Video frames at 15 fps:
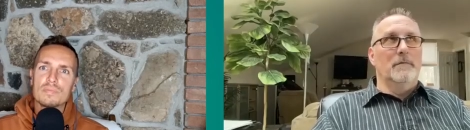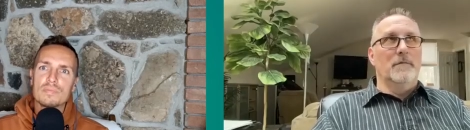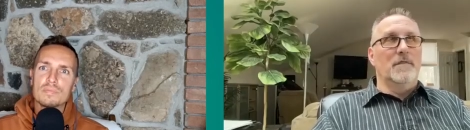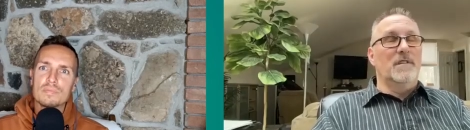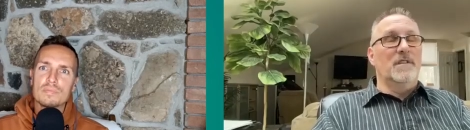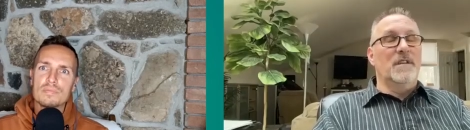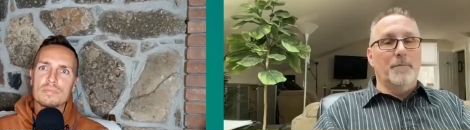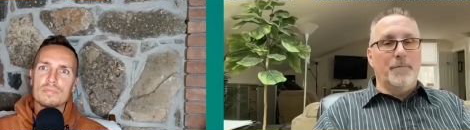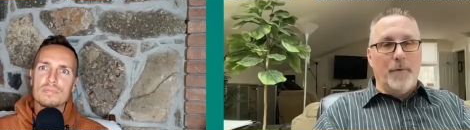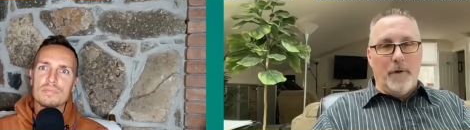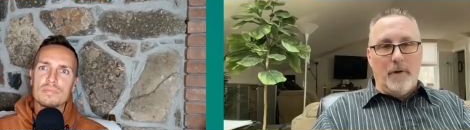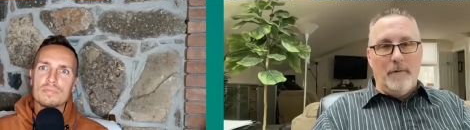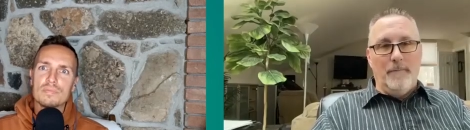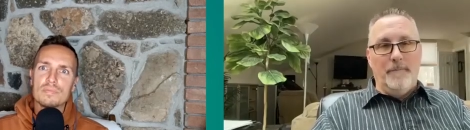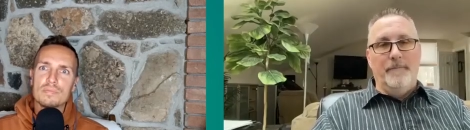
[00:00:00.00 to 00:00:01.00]

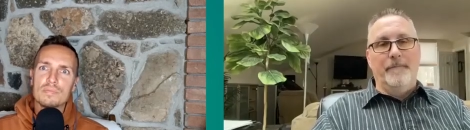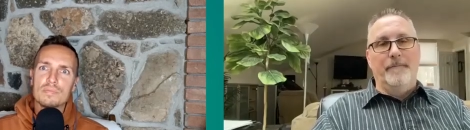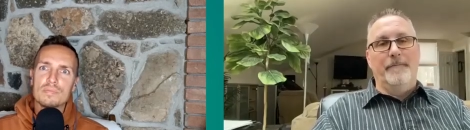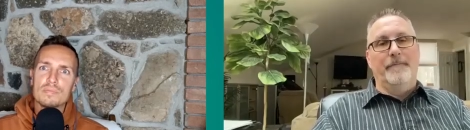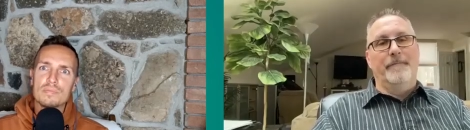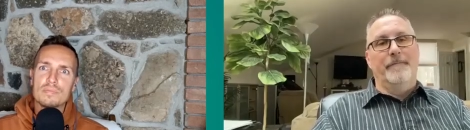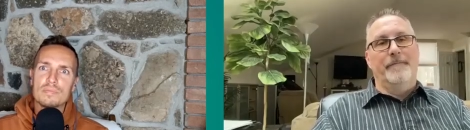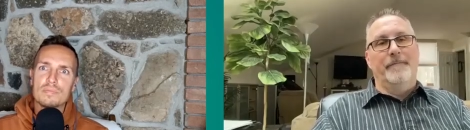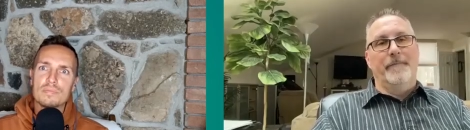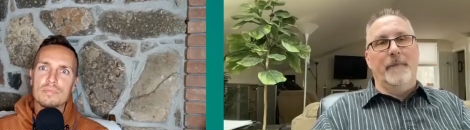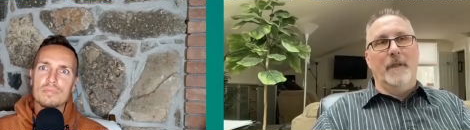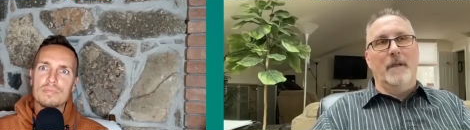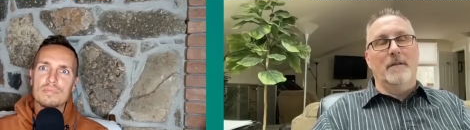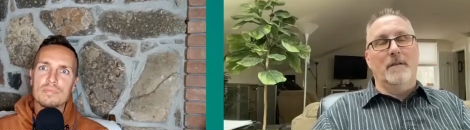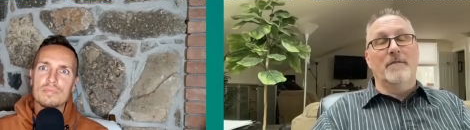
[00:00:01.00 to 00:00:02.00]
Speaker 1: simple.
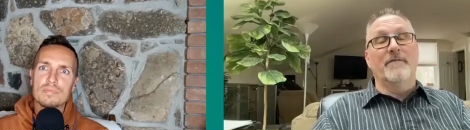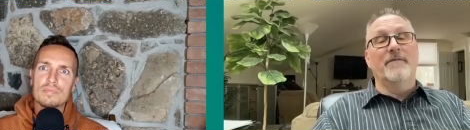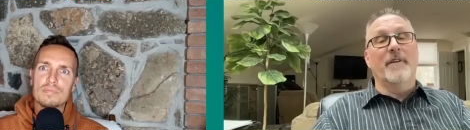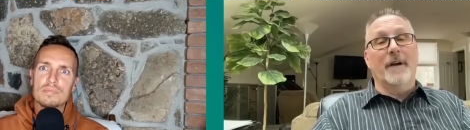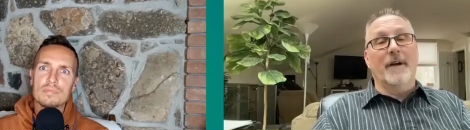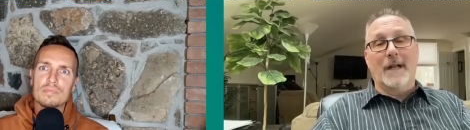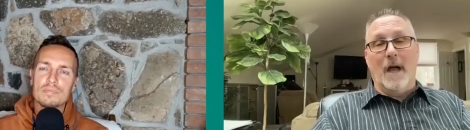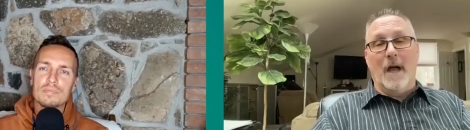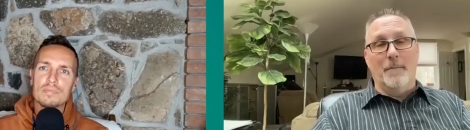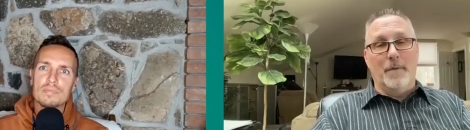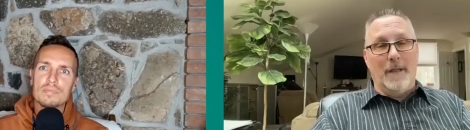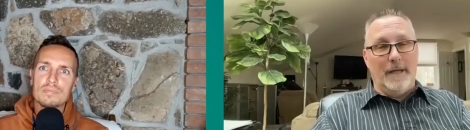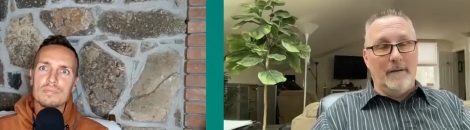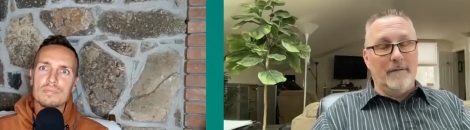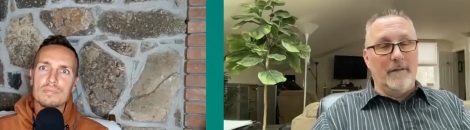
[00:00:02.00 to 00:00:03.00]
It's a very
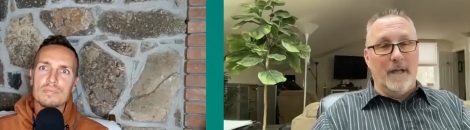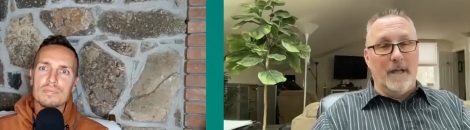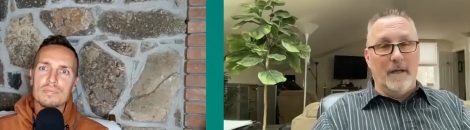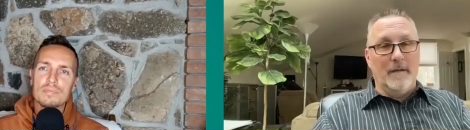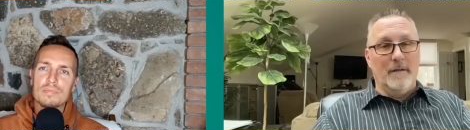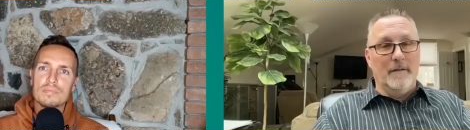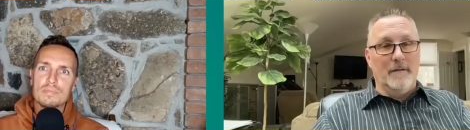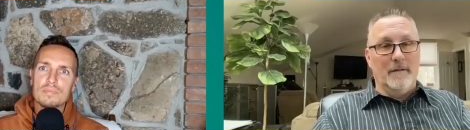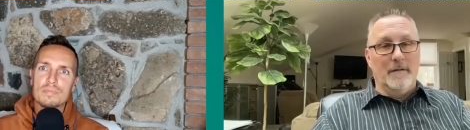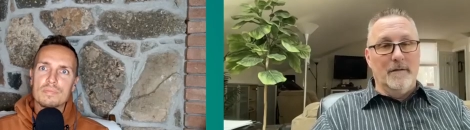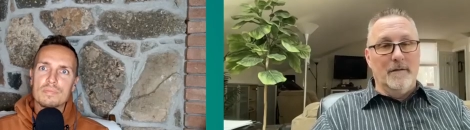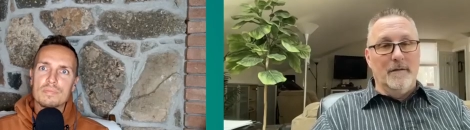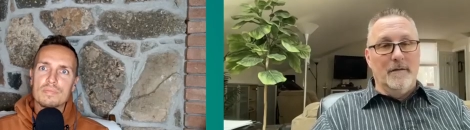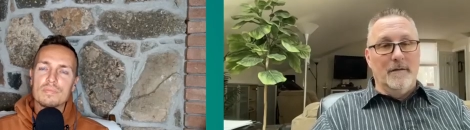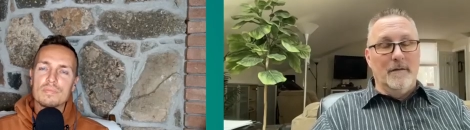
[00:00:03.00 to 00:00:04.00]
complex thing.
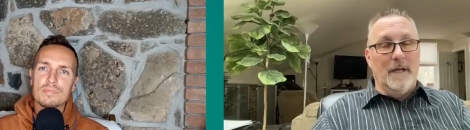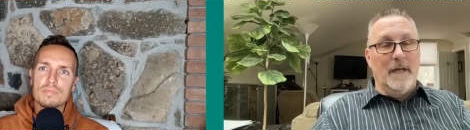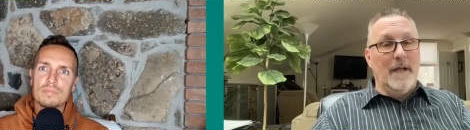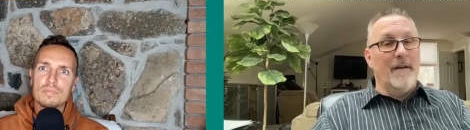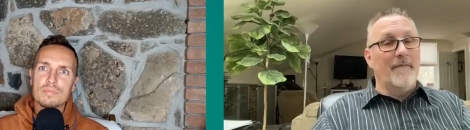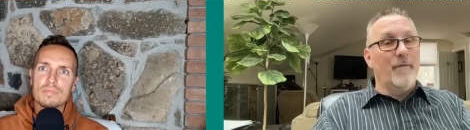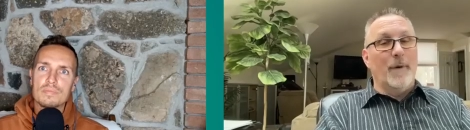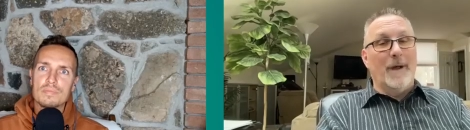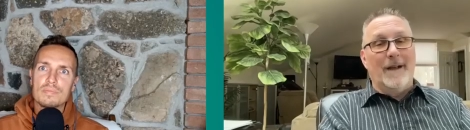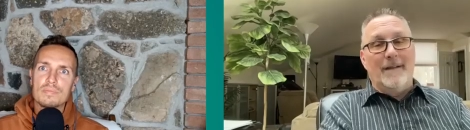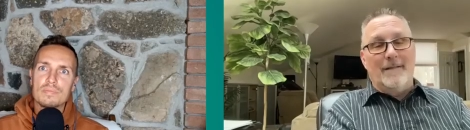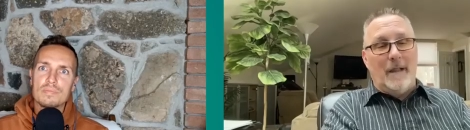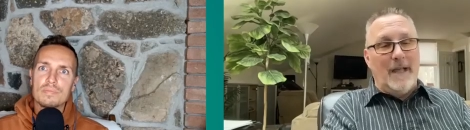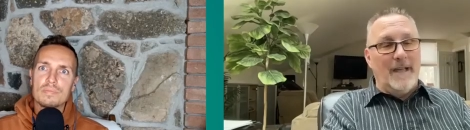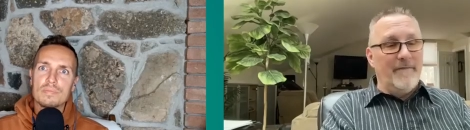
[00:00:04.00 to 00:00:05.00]
And everybody's
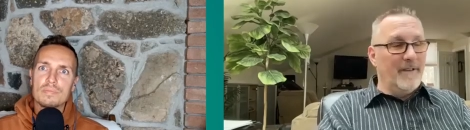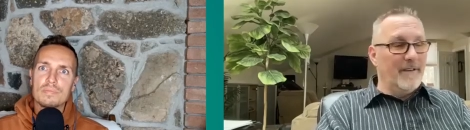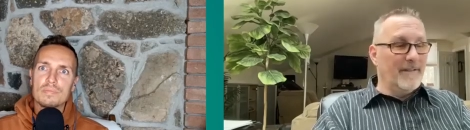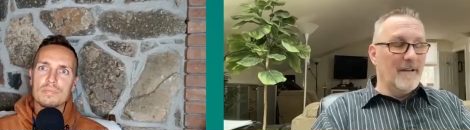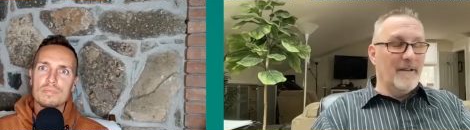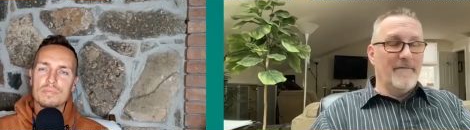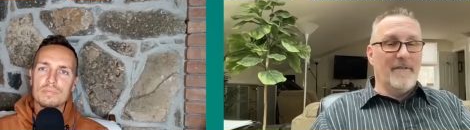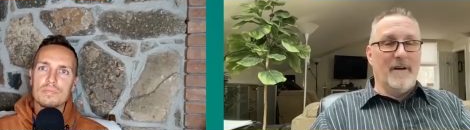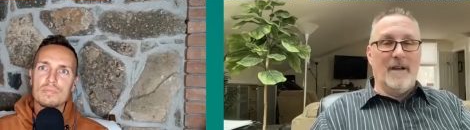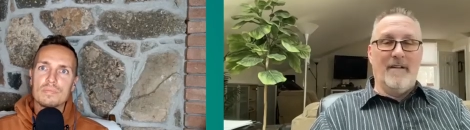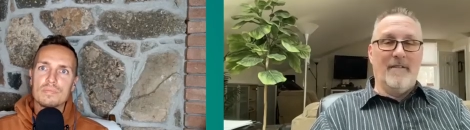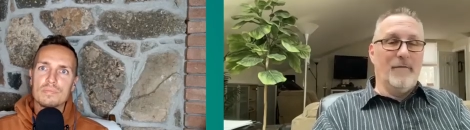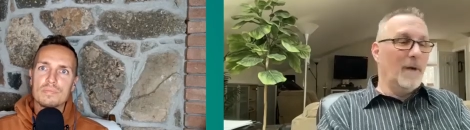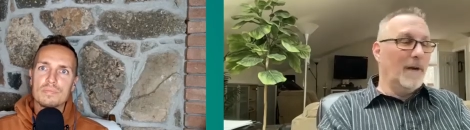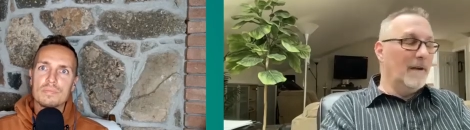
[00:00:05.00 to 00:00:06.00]
life is different.
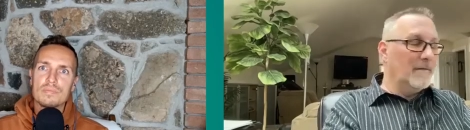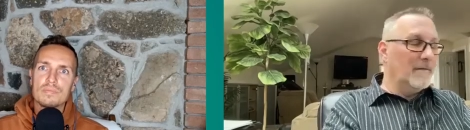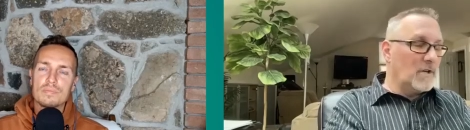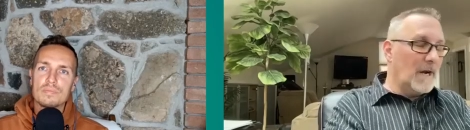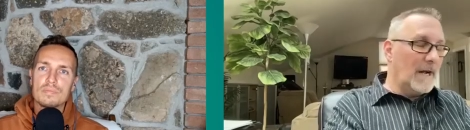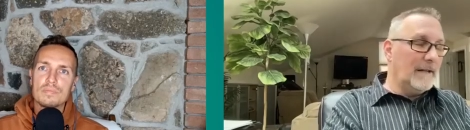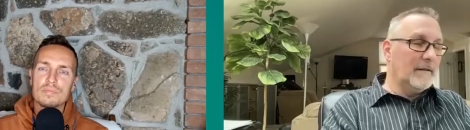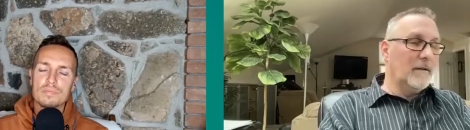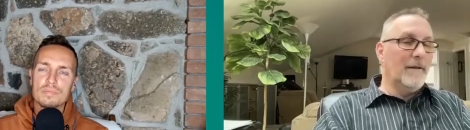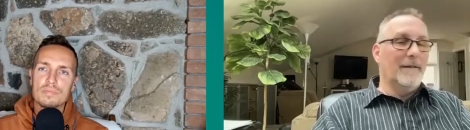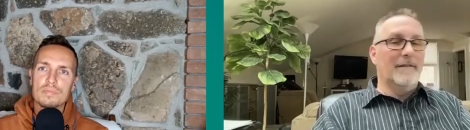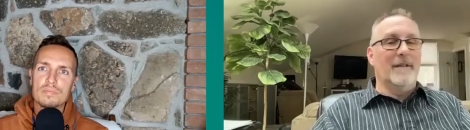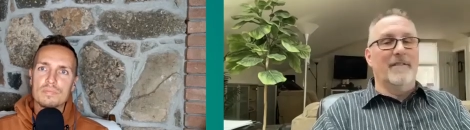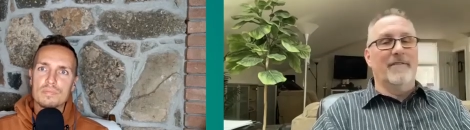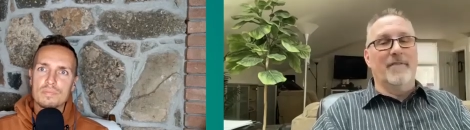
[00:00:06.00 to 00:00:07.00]
Everybody's childhood is
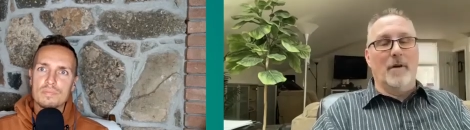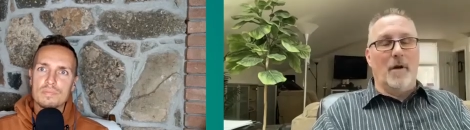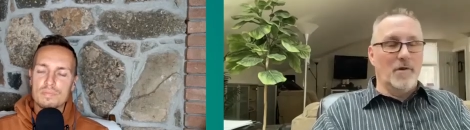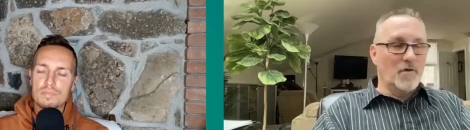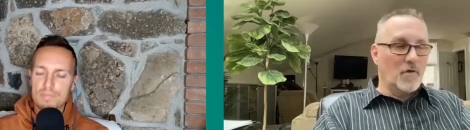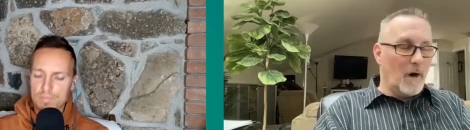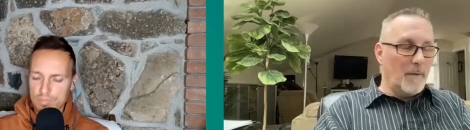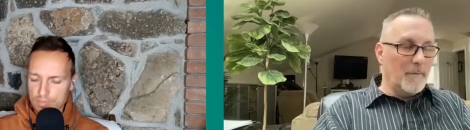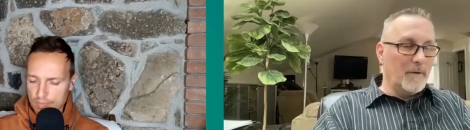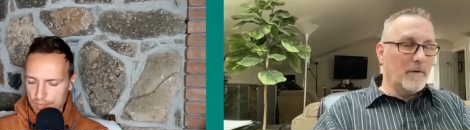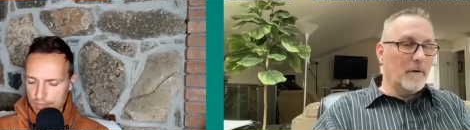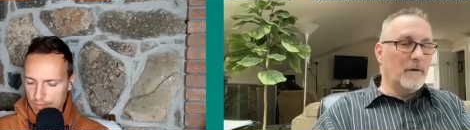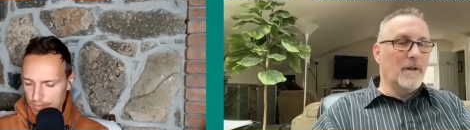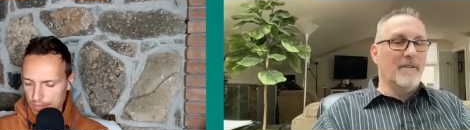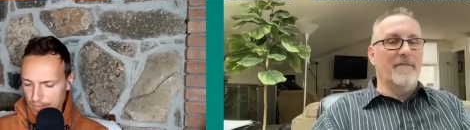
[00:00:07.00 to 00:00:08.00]
different. Our traumas are
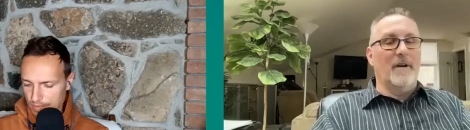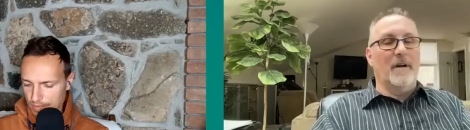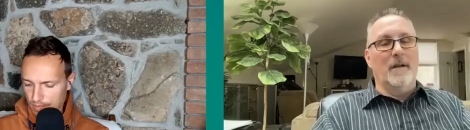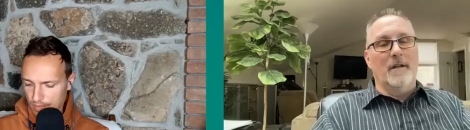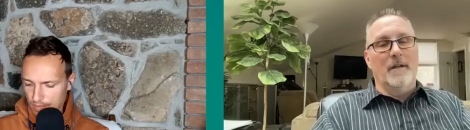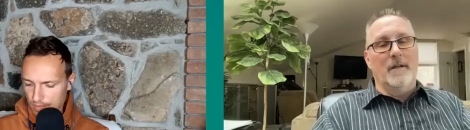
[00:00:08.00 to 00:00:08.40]
different.